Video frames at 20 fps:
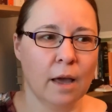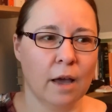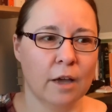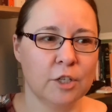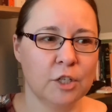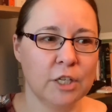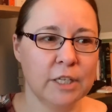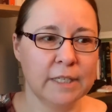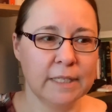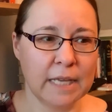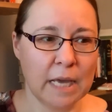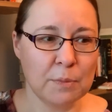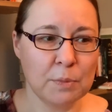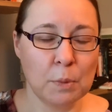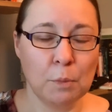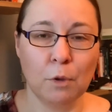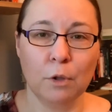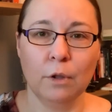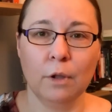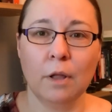She's
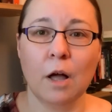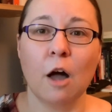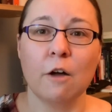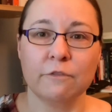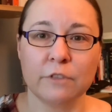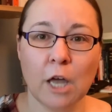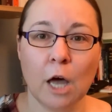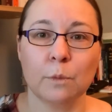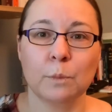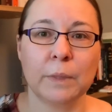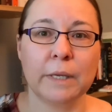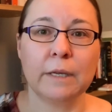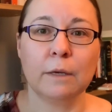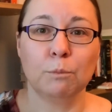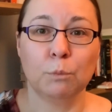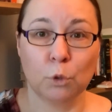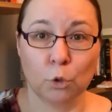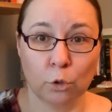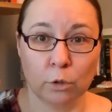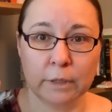capable of not being
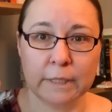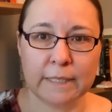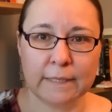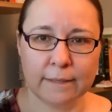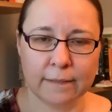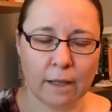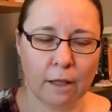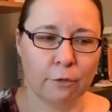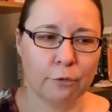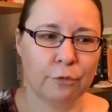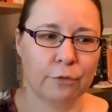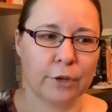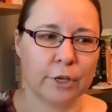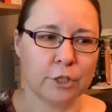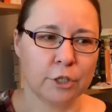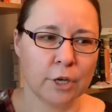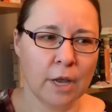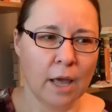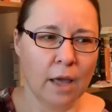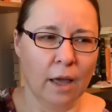purely
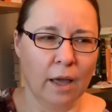selfish.